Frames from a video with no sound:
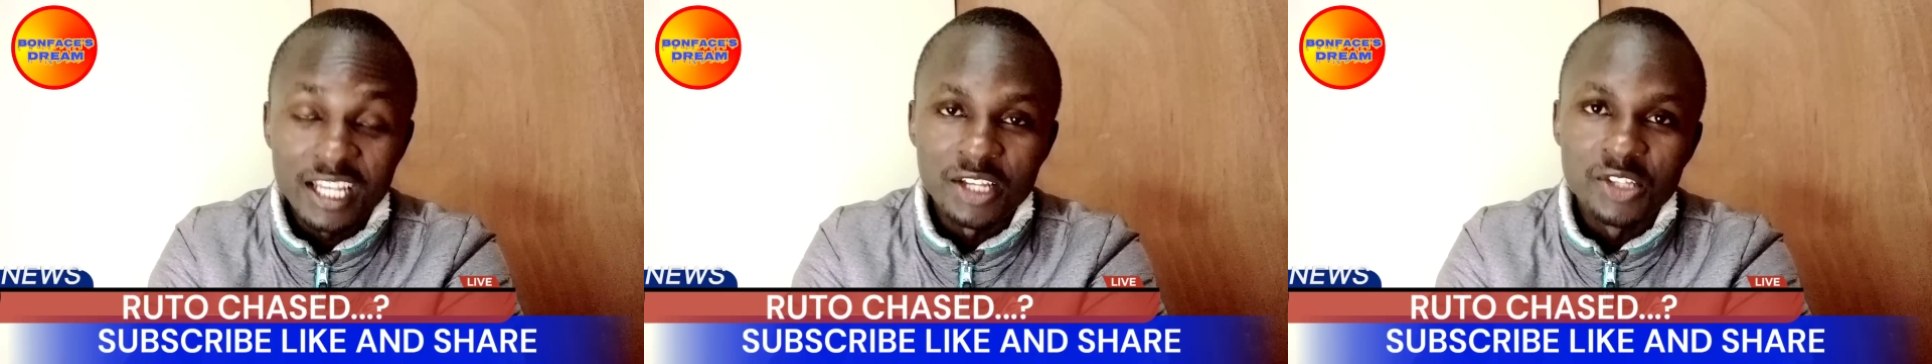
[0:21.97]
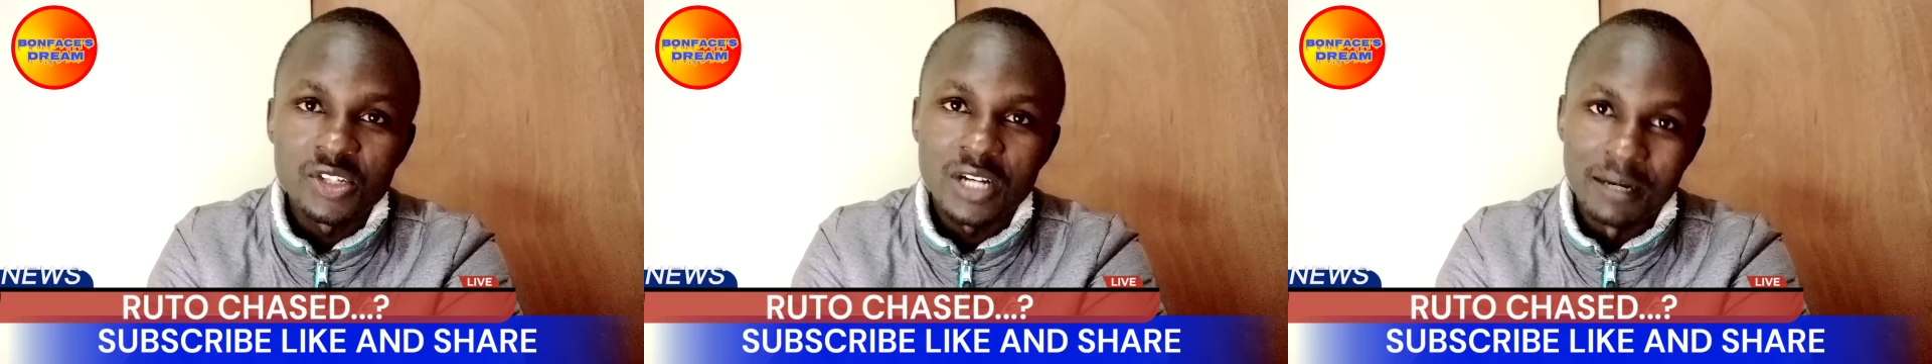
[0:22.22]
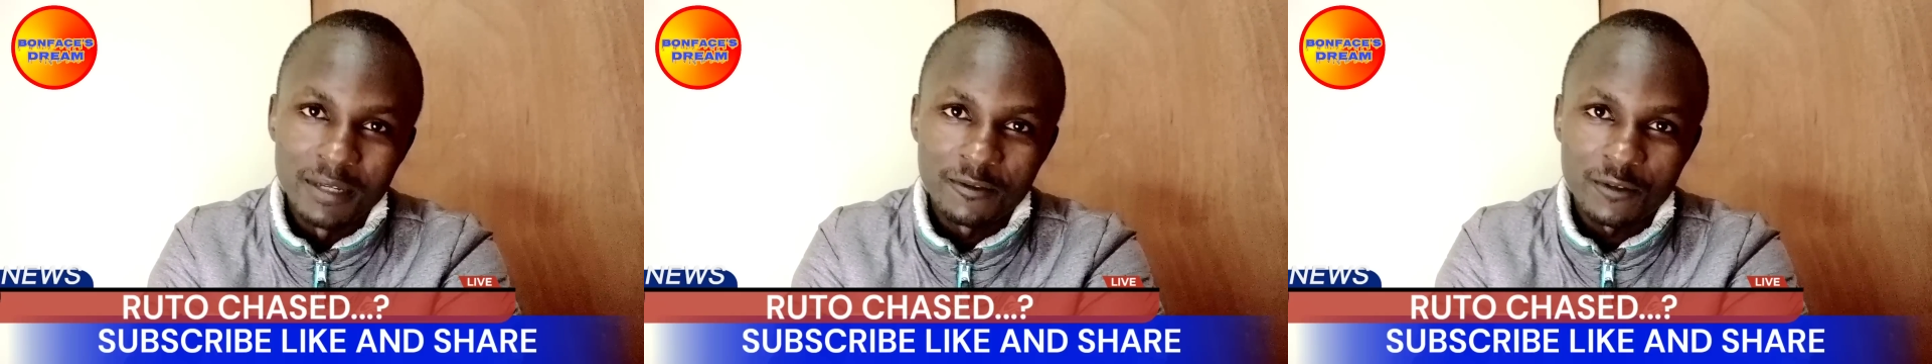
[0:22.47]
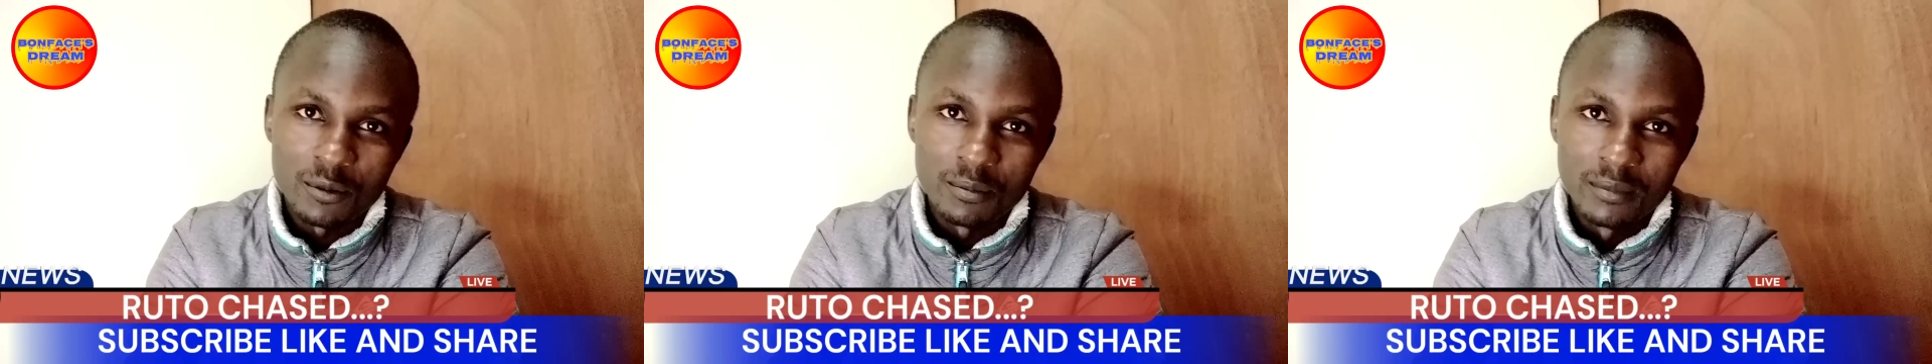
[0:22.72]
he is coming
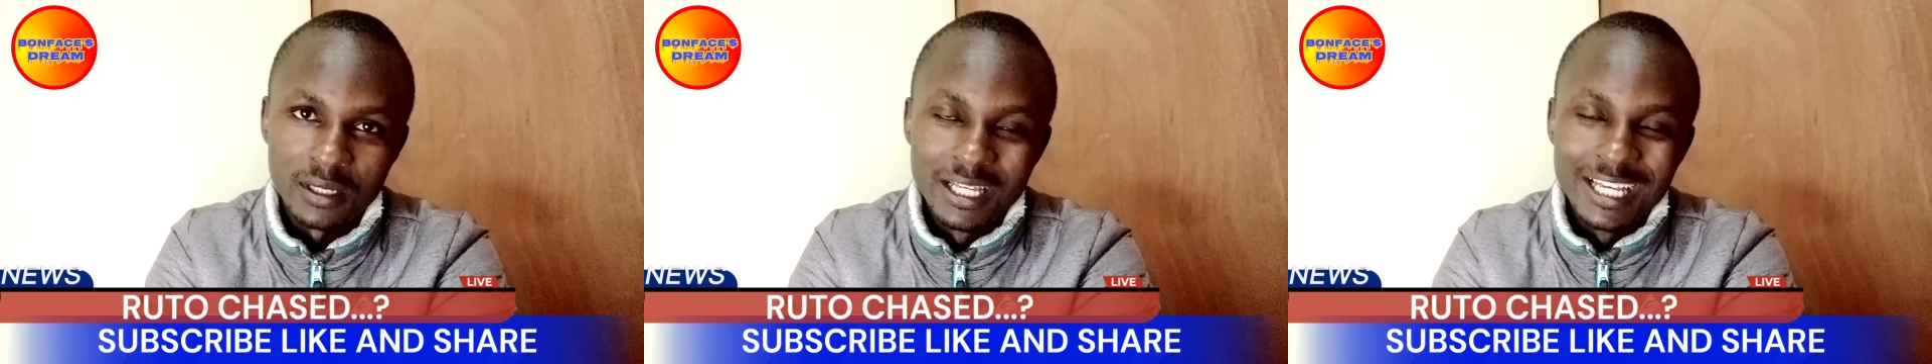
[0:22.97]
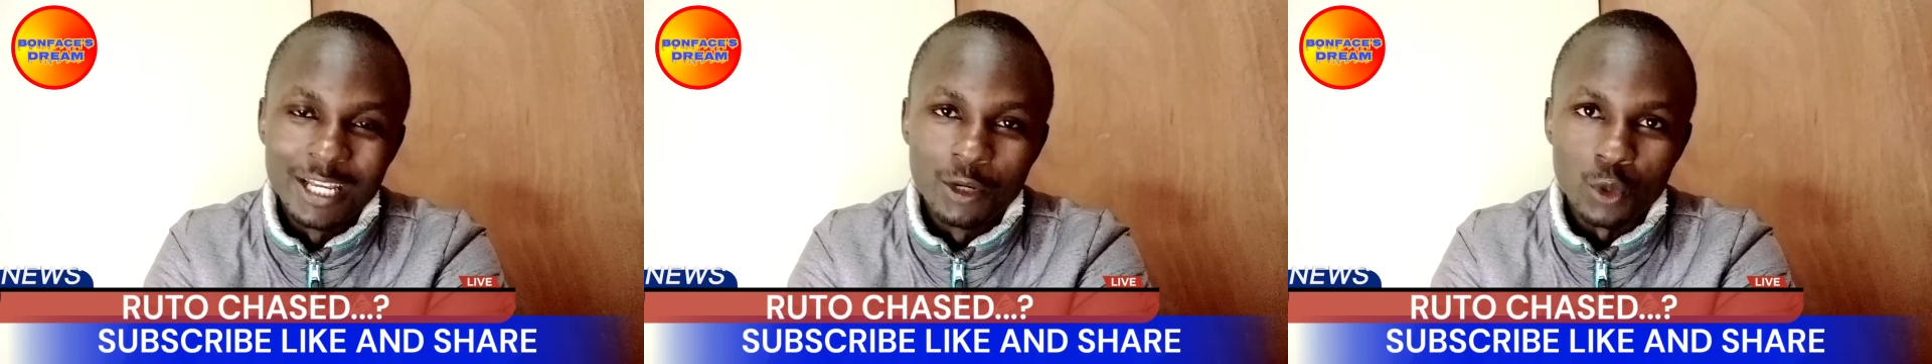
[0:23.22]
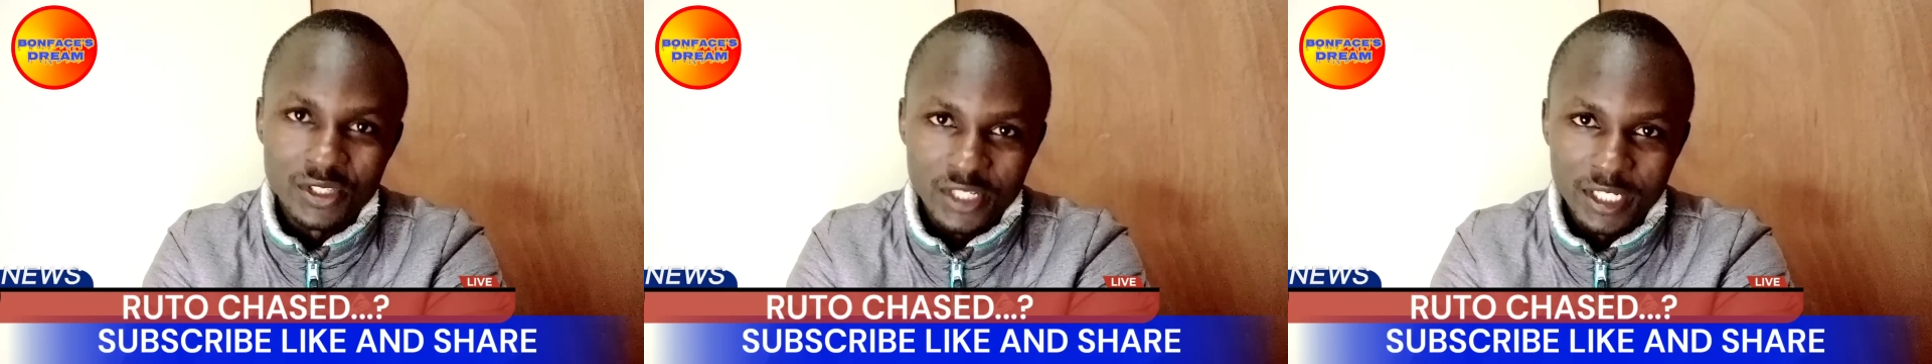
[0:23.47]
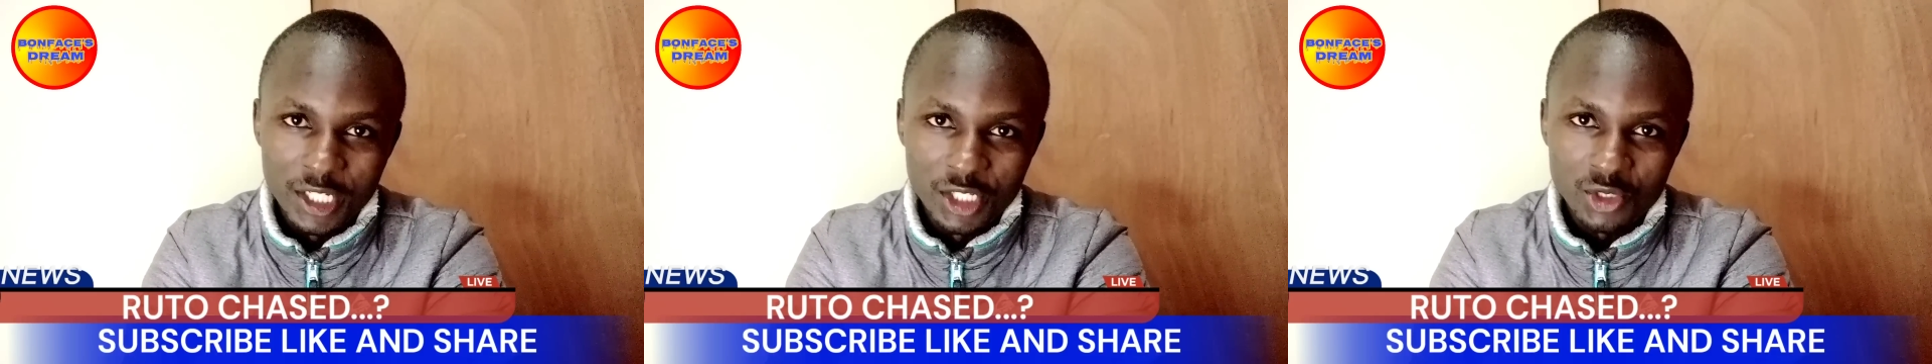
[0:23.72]
from in
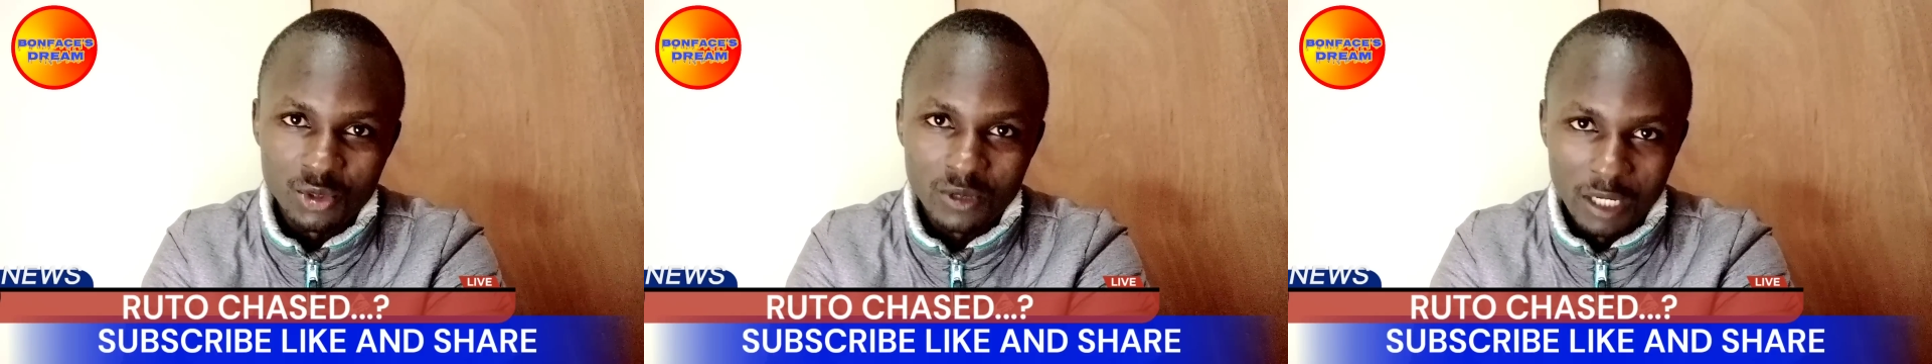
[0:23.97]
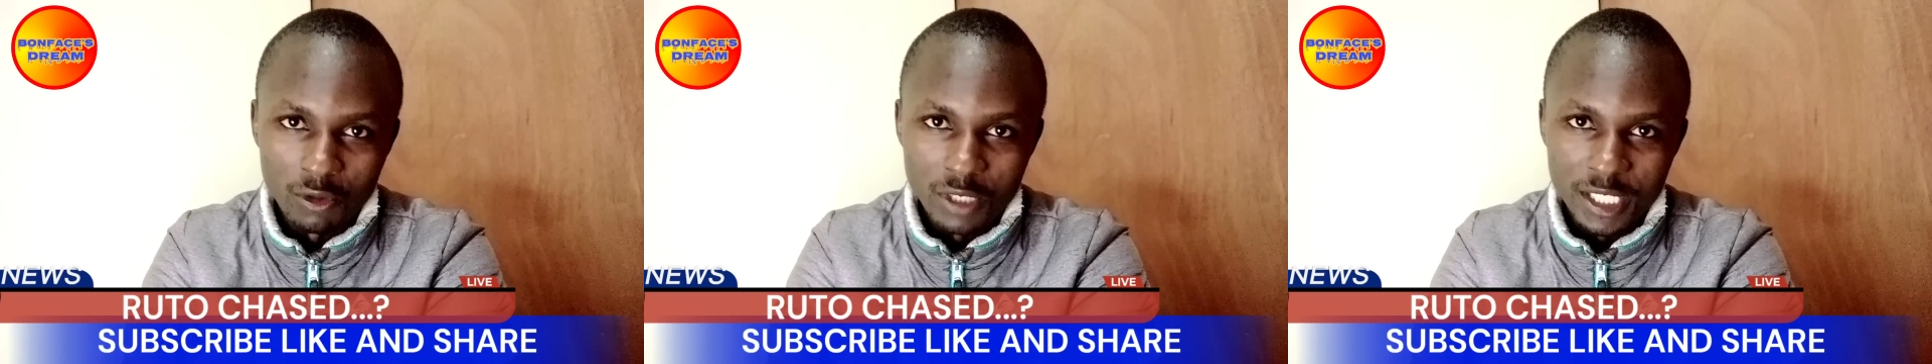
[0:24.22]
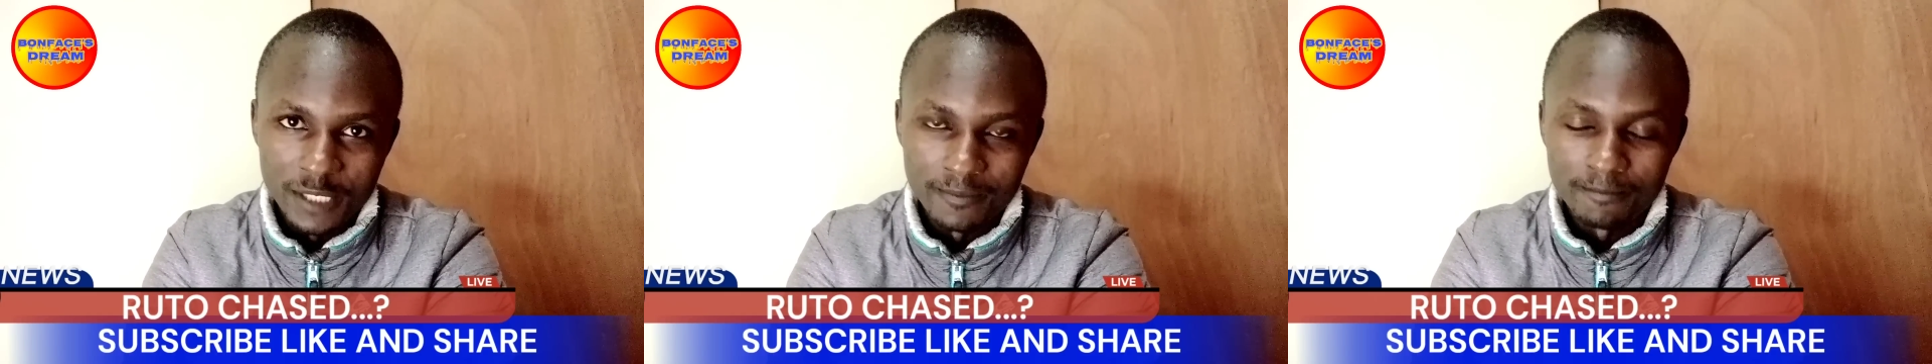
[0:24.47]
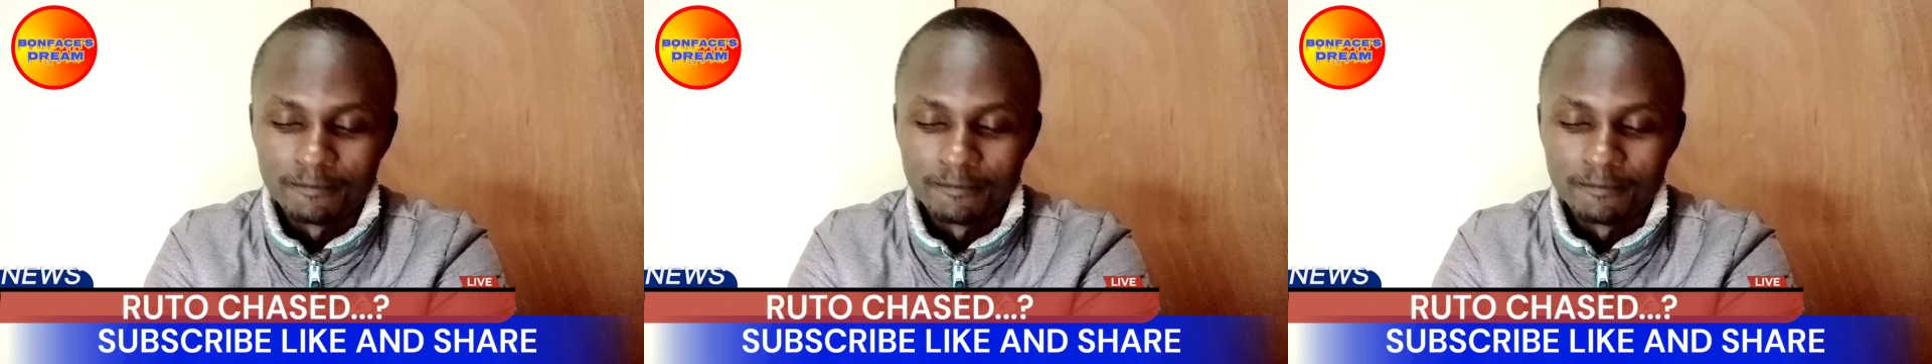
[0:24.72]
Uasin Gishu County.